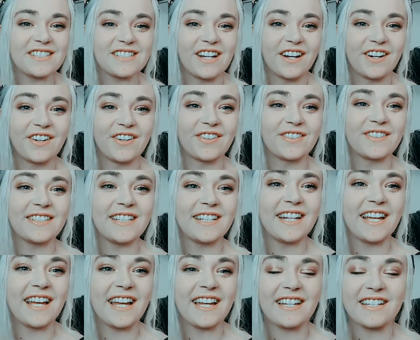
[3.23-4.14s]
So
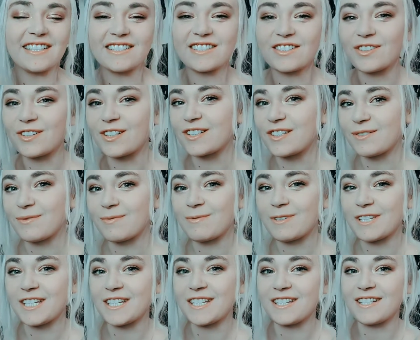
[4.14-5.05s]
today is going to
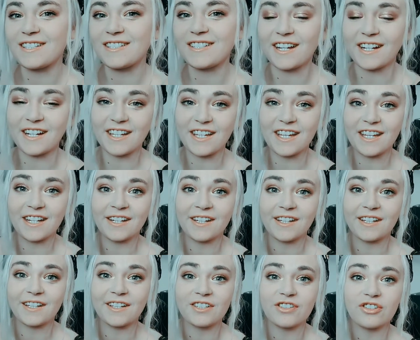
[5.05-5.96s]
be
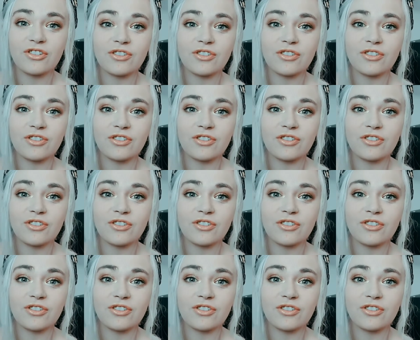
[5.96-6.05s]
dedicated